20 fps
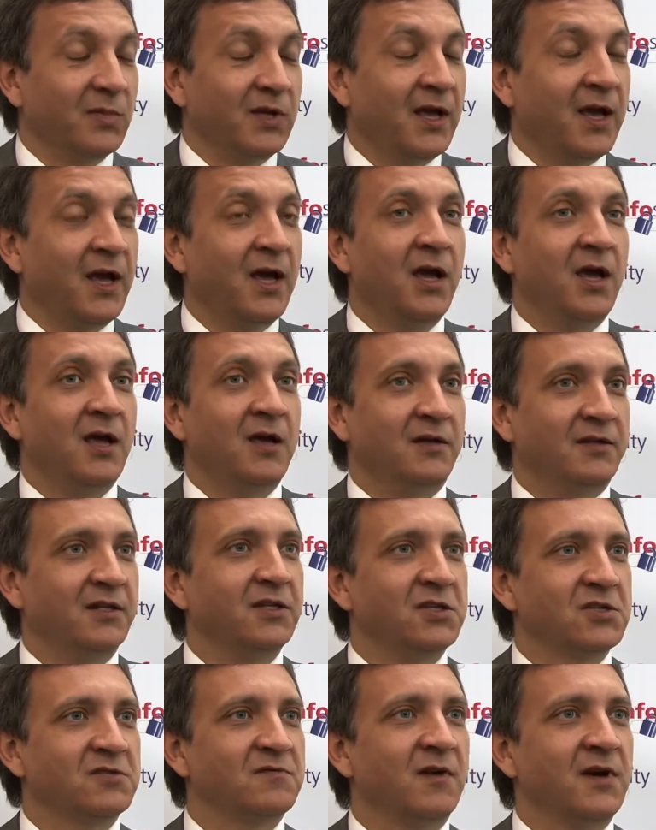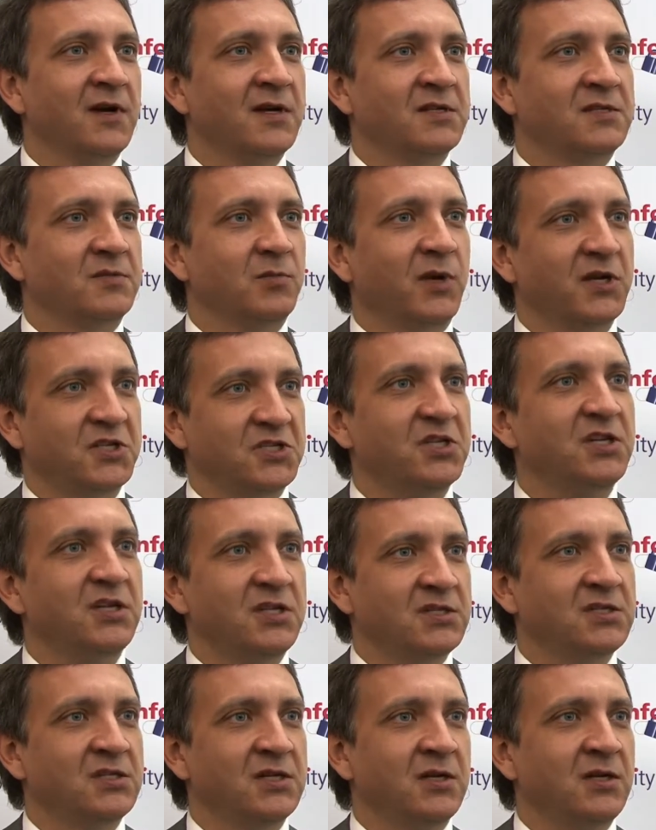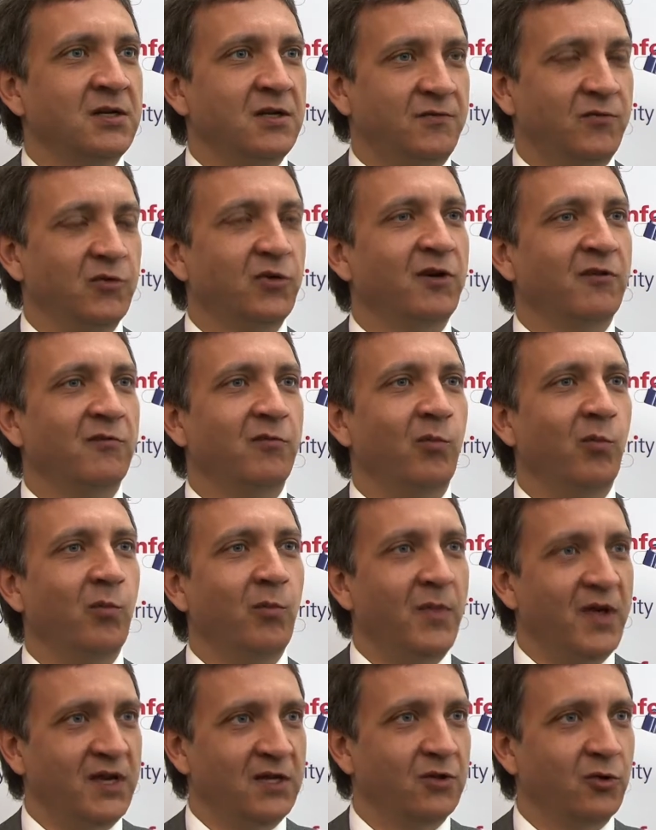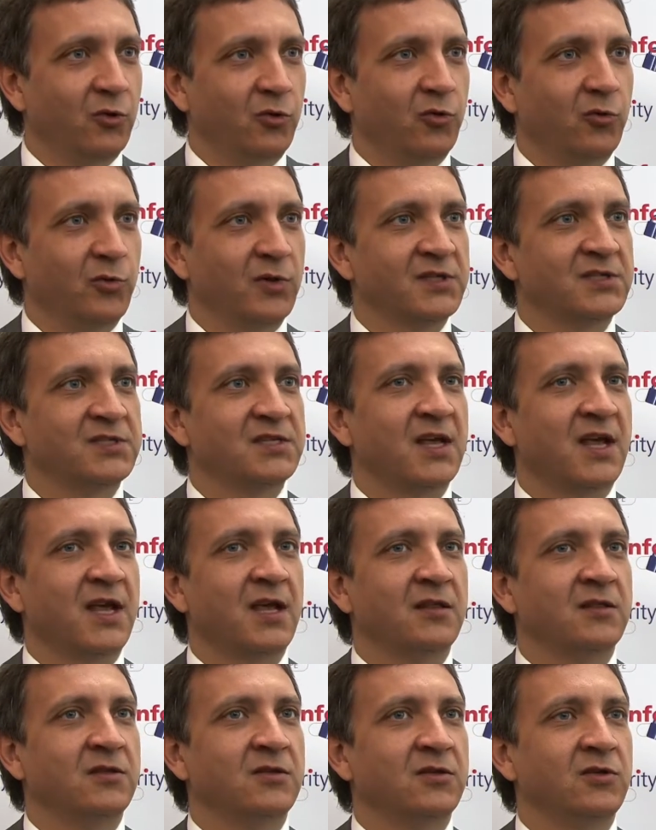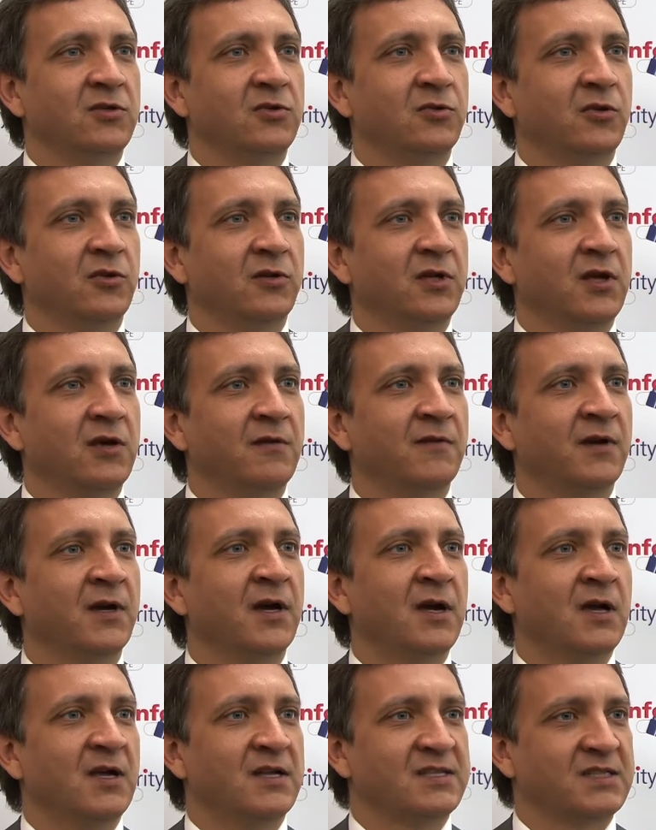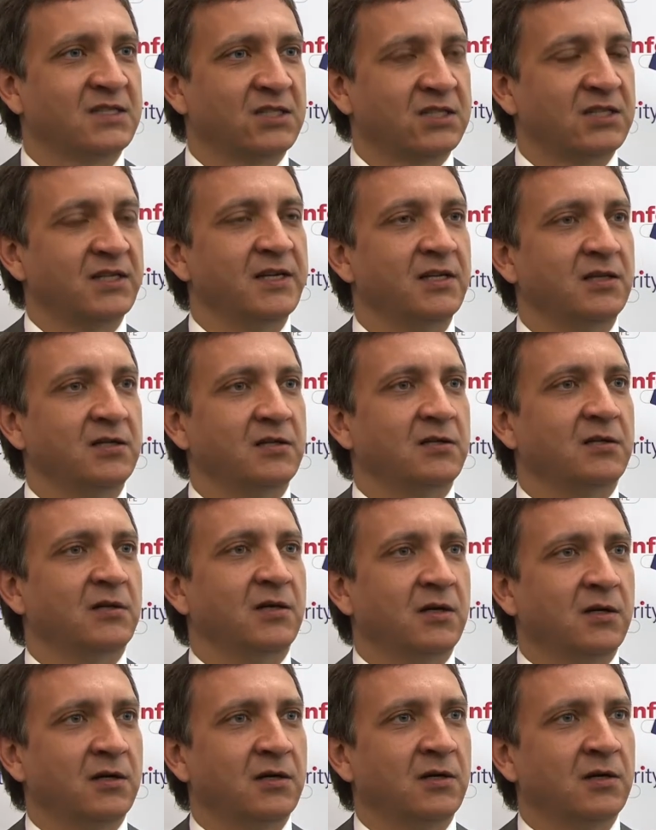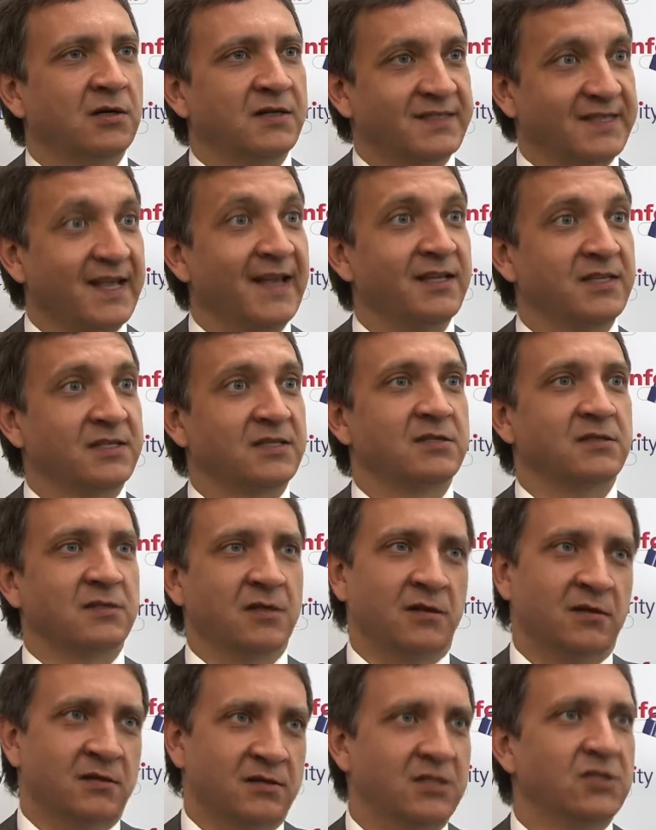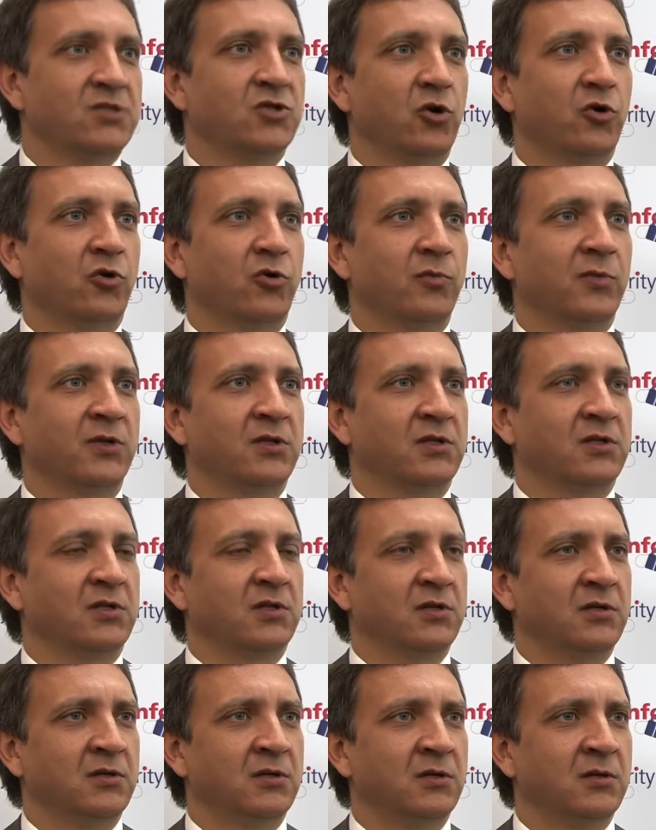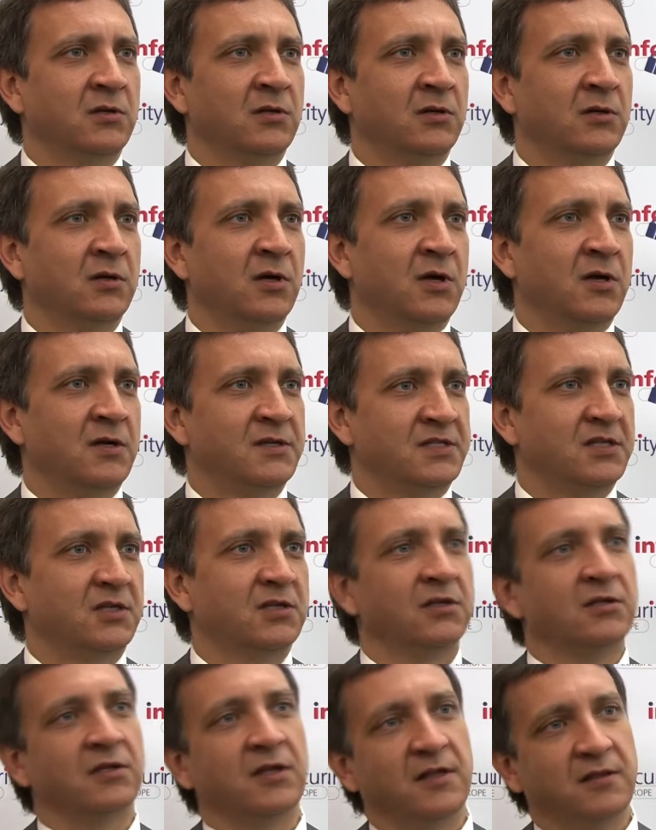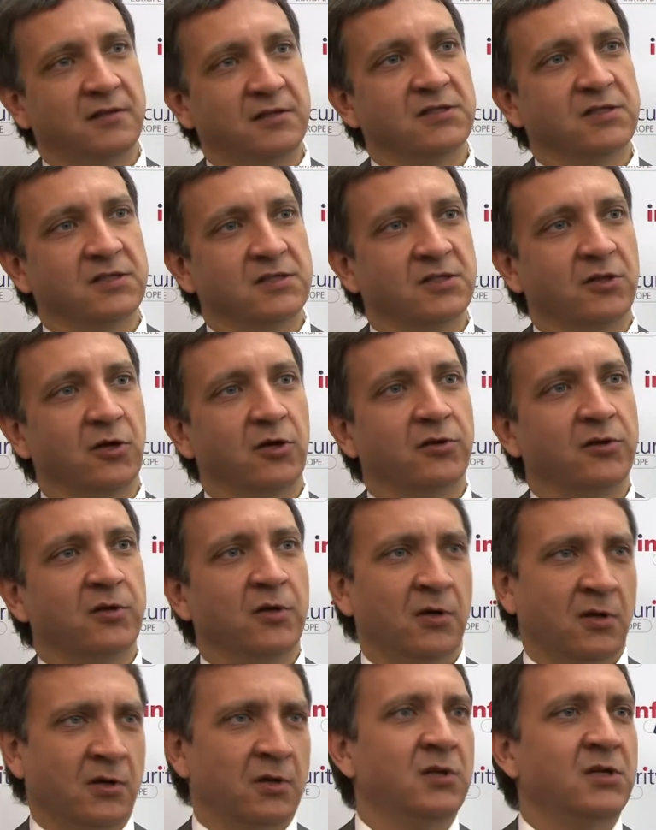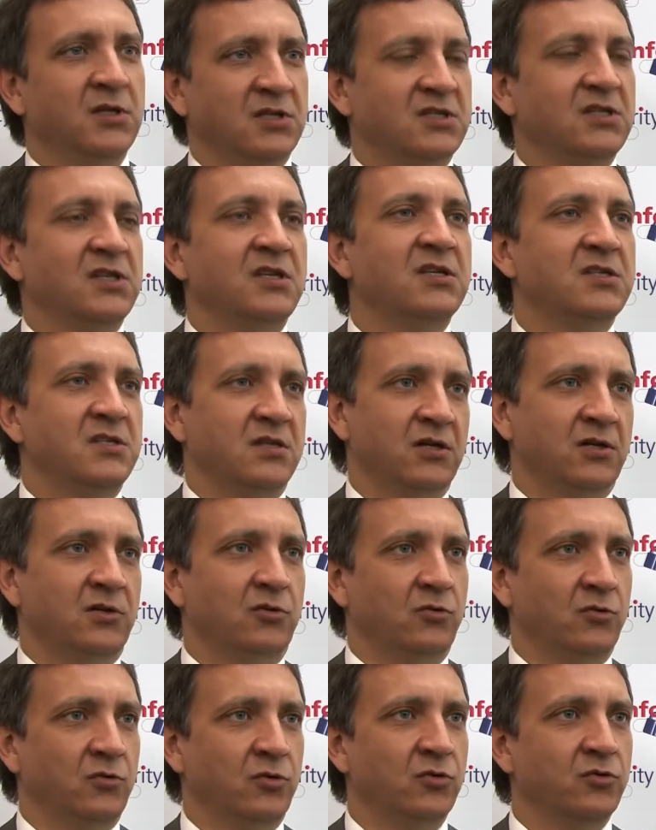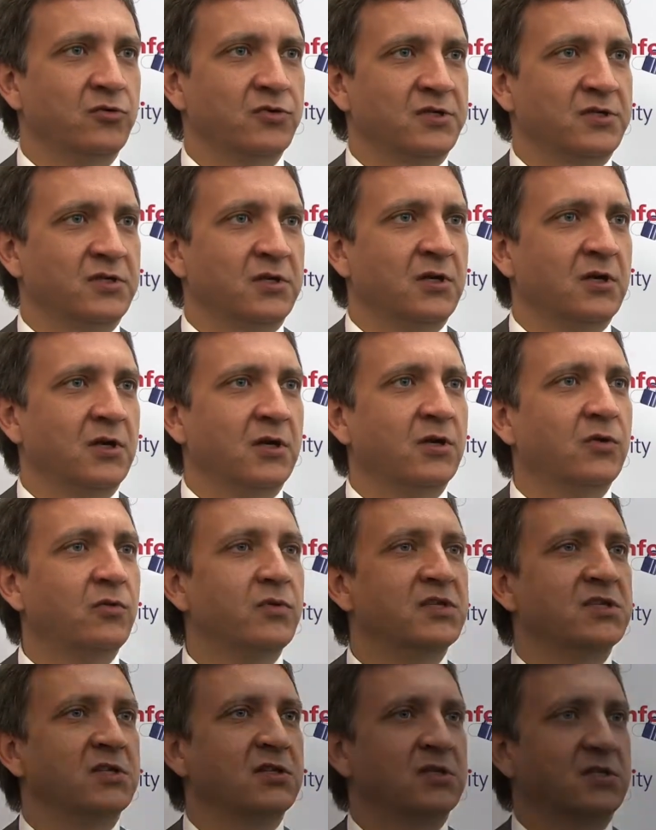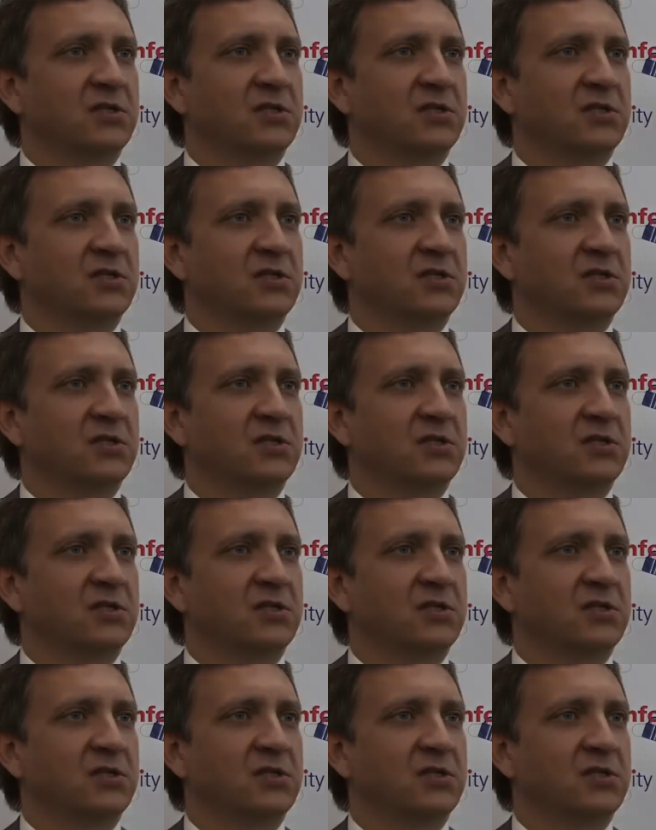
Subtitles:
Yeah, that is why it's much easier if you have many documents and you don't have a straight signs that this document secret and this is not. It's easier to use a linguistic